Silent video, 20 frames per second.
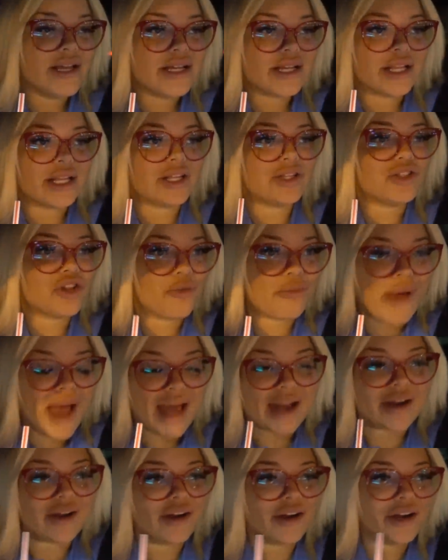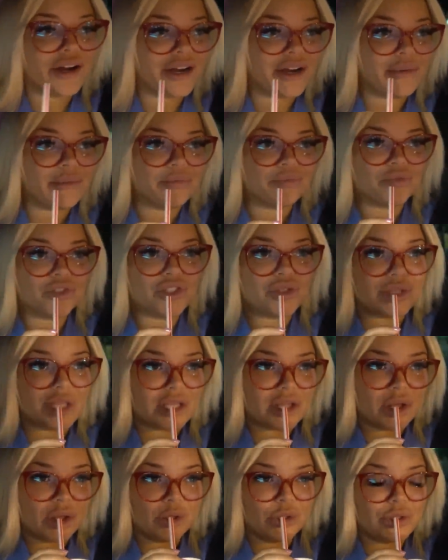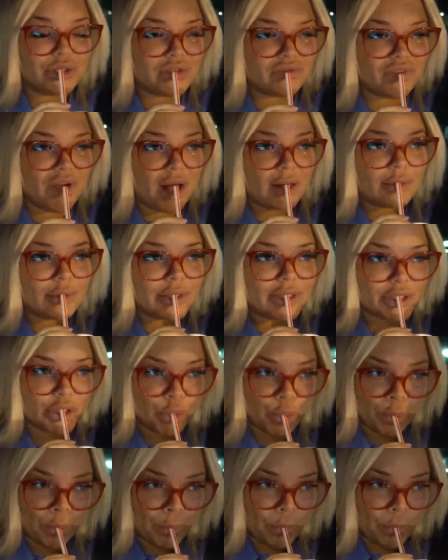getting so mad at her, and she was like losing followers,